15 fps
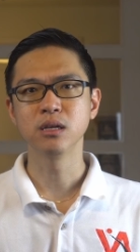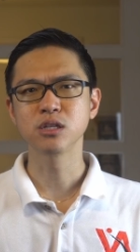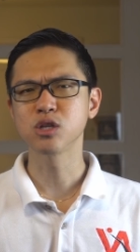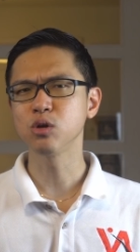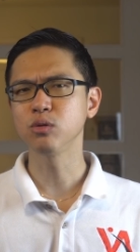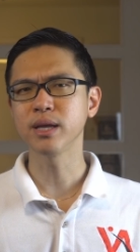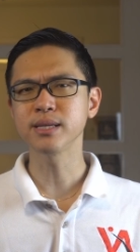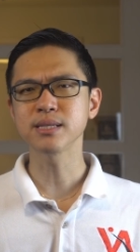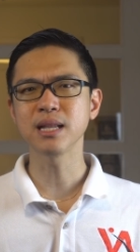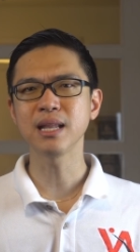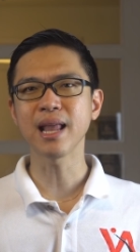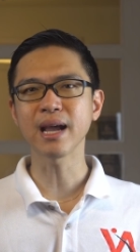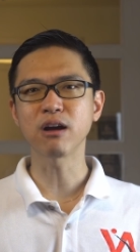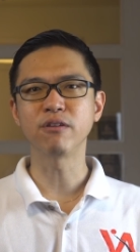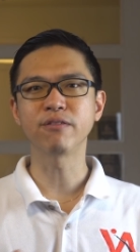so there's a
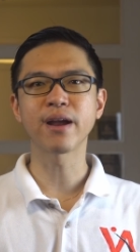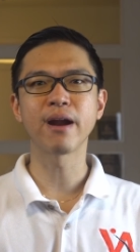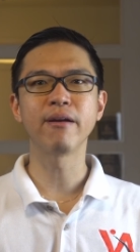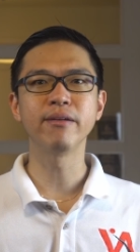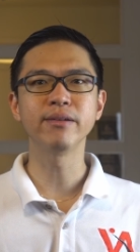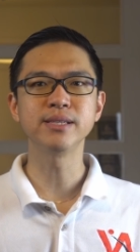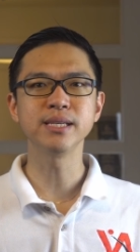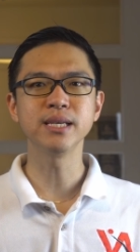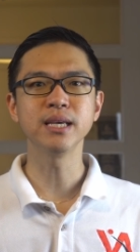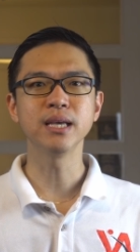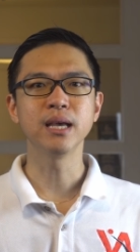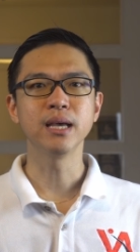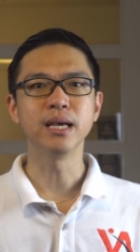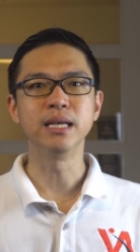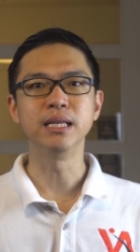lack of clarity
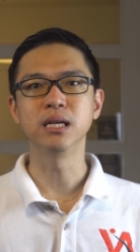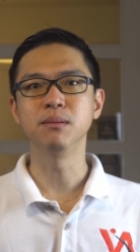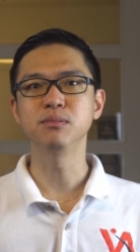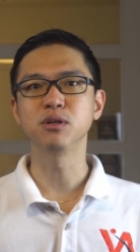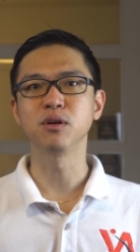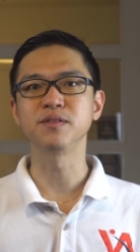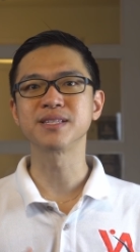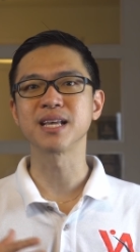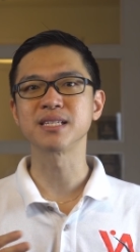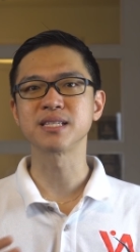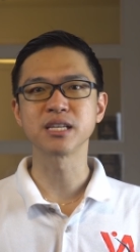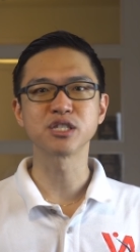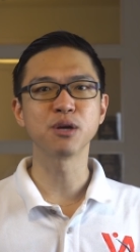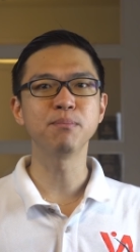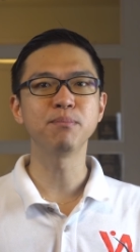in terms of
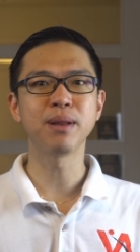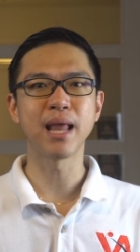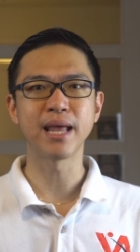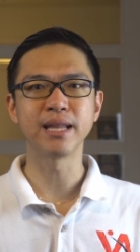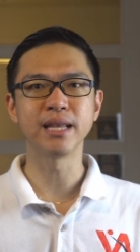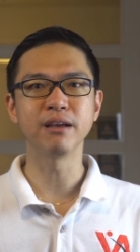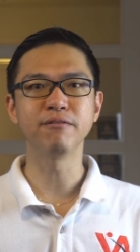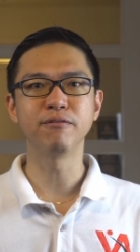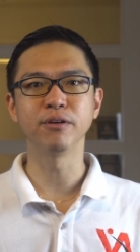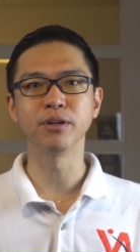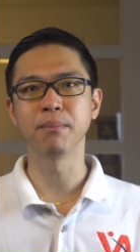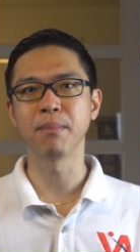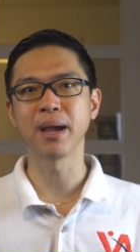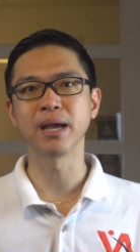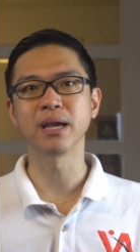succession planning for
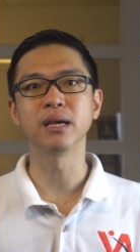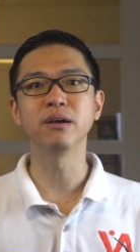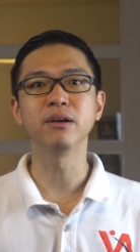the bank